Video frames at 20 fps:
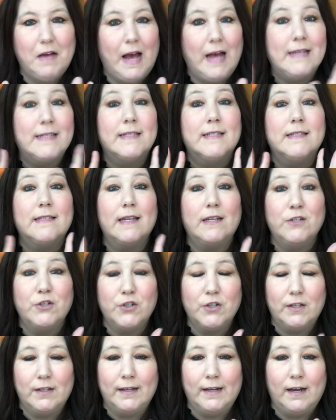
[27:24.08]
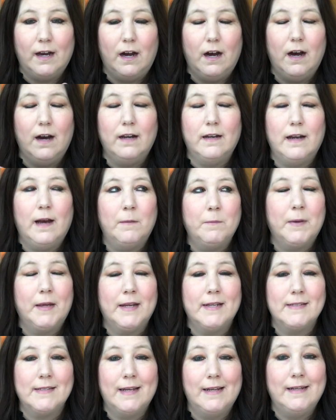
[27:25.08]
essentially gone. I'm
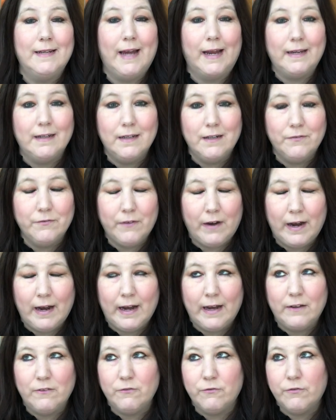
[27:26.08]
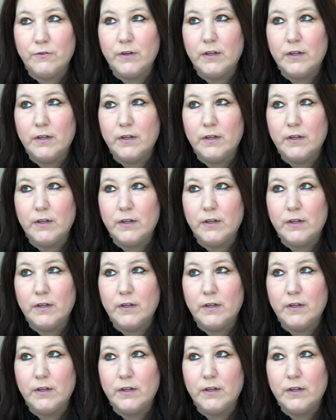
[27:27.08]
gonna say 90%